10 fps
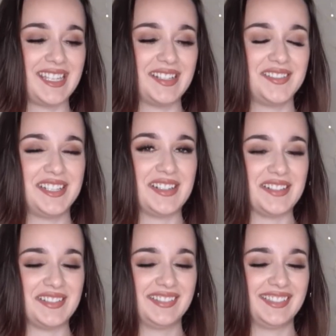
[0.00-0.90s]
here we
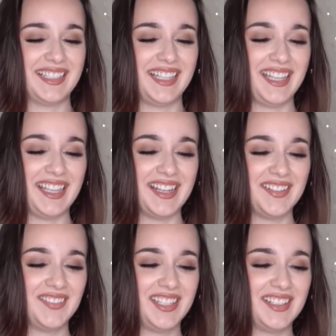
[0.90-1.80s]
go.
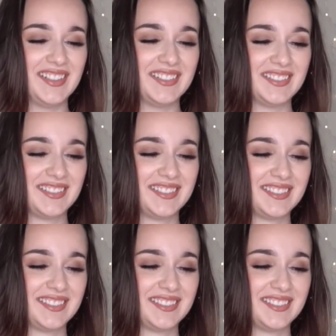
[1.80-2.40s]
Here we go.